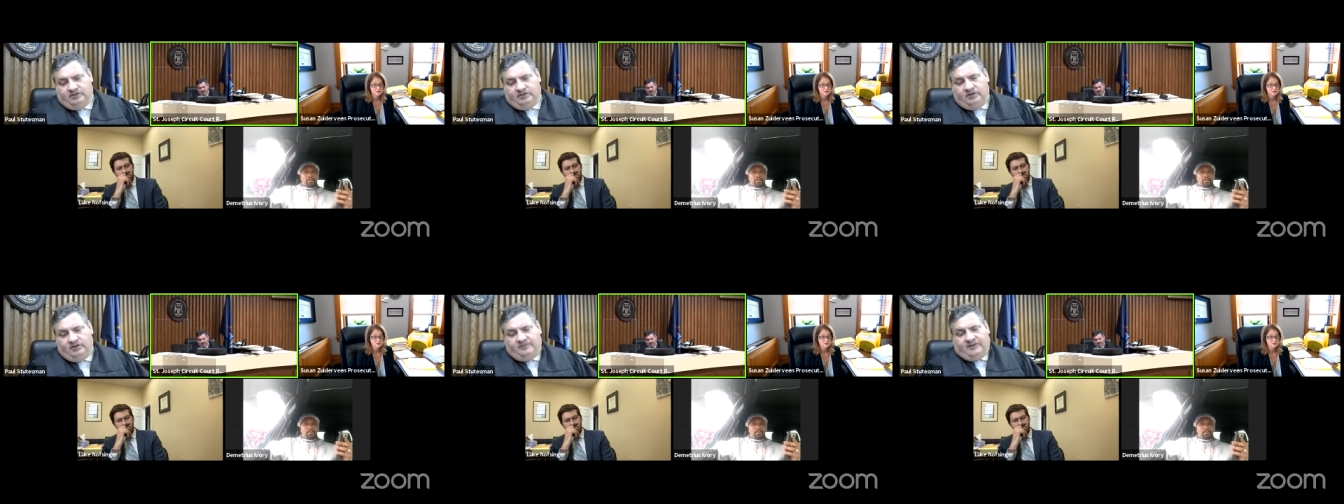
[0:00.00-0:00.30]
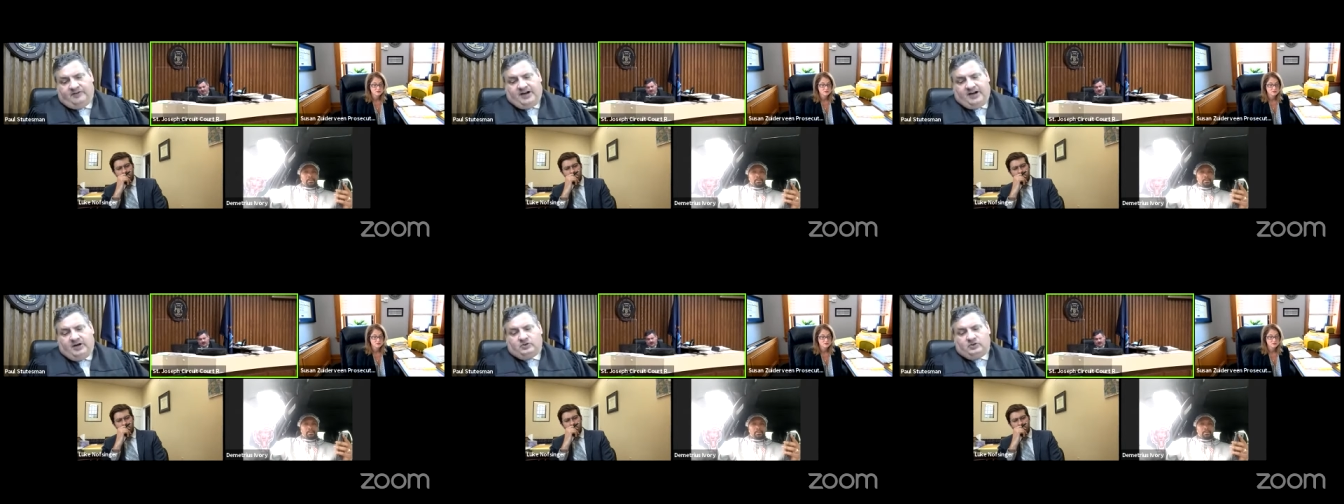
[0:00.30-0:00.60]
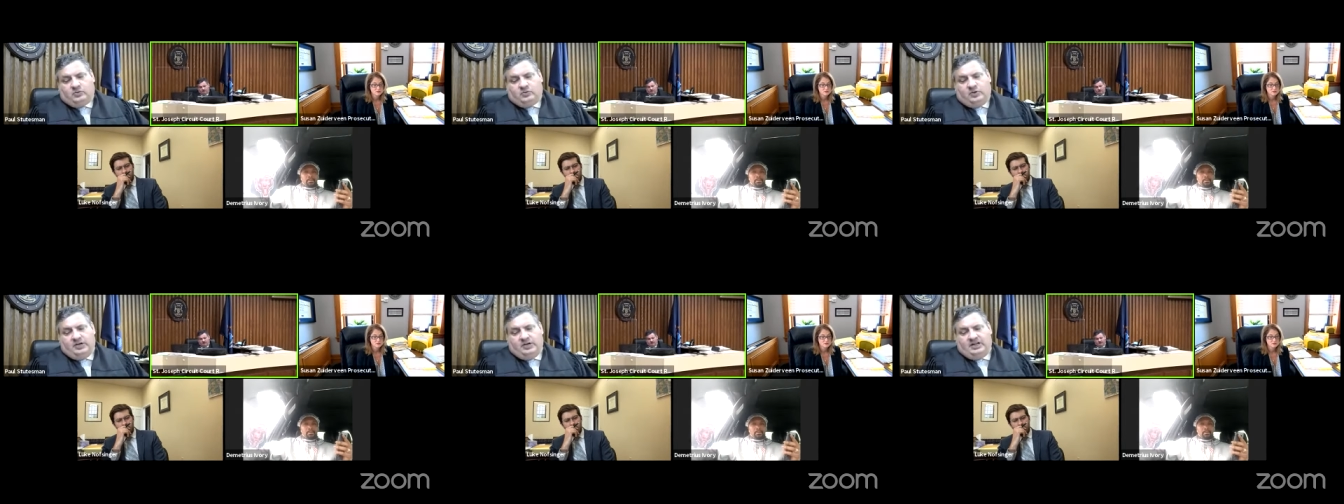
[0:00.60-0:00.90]
two
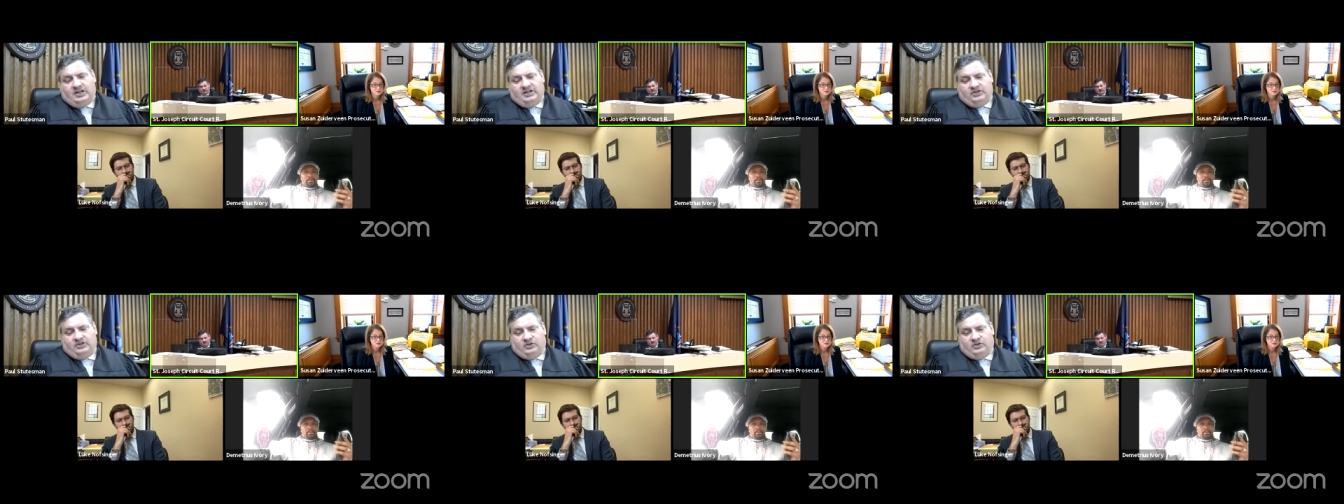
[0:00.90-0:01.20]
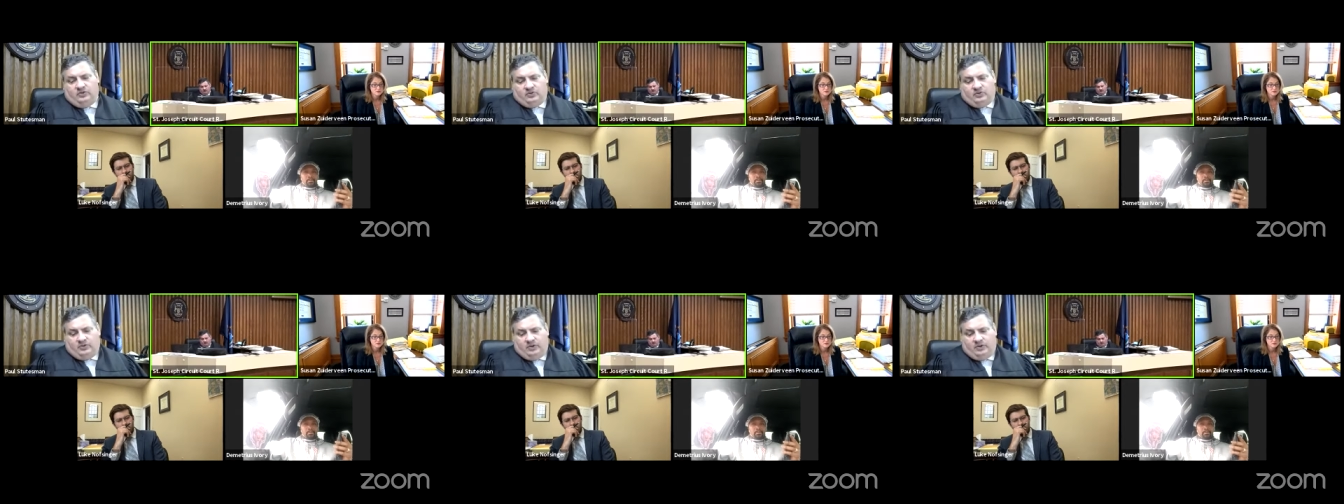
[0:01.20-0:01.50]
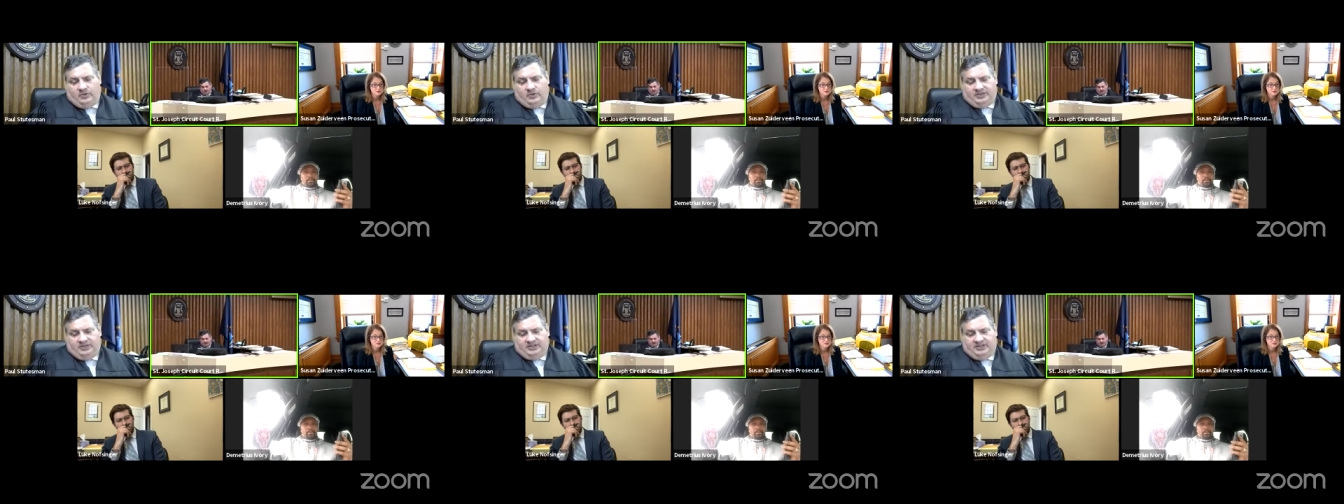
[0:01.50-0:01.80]
files,
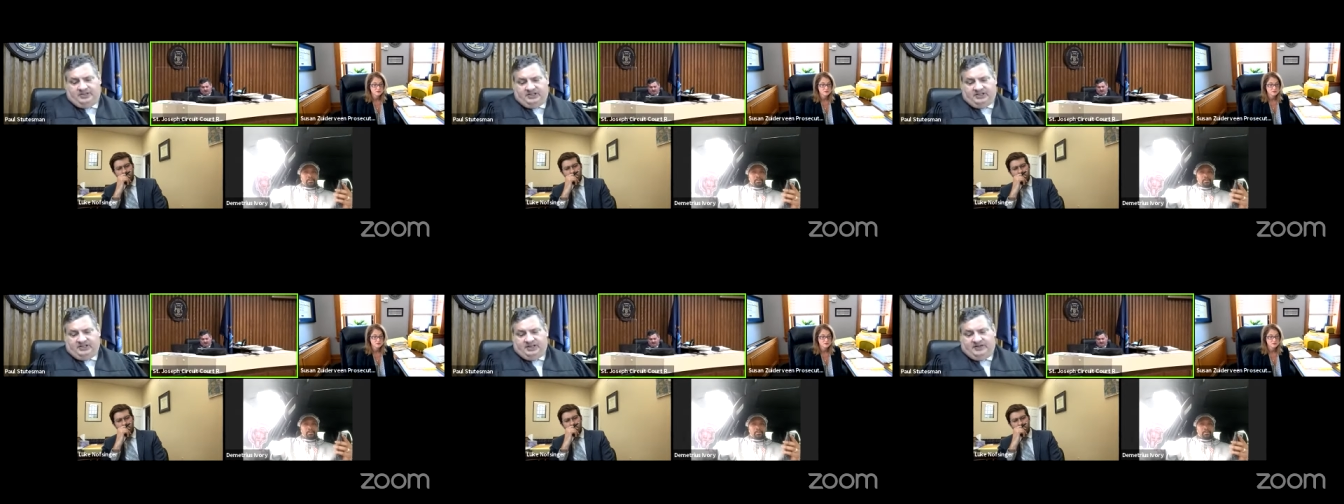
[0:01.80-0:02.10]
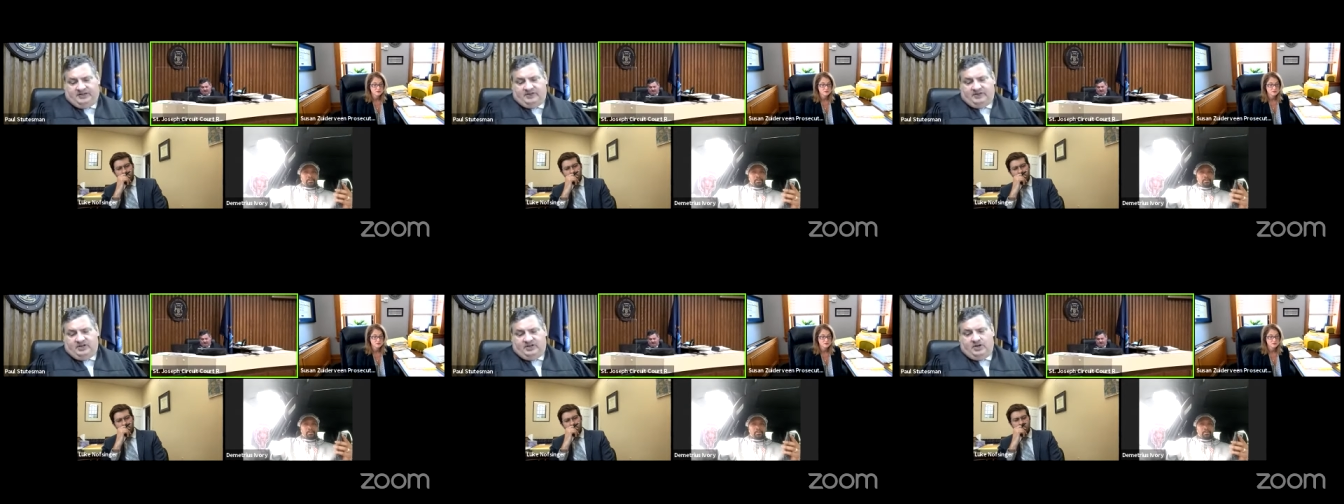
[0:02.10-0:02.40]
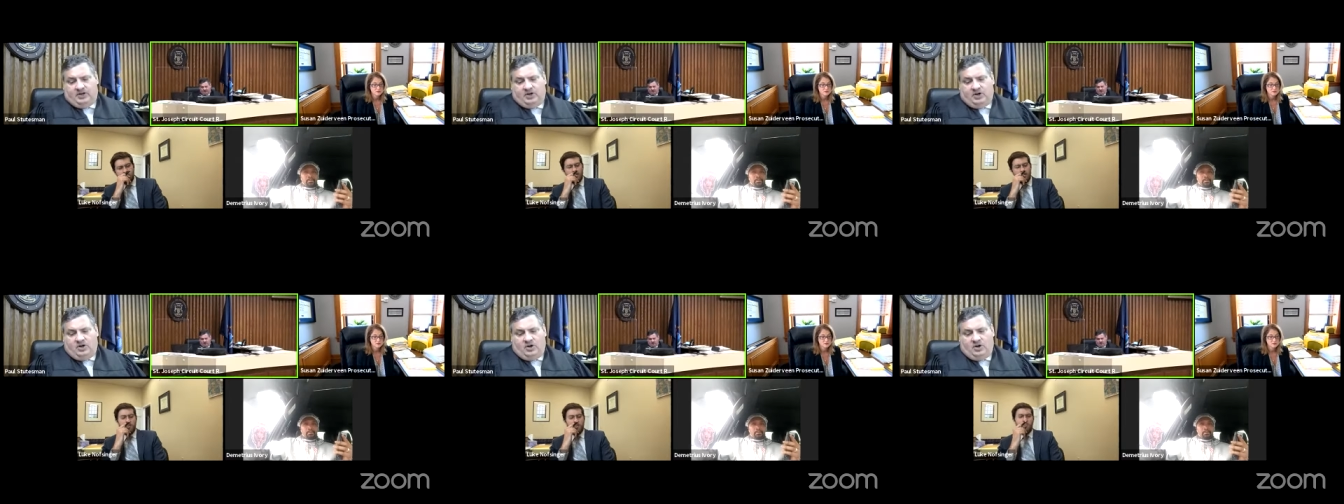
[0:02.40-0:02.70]
1923167,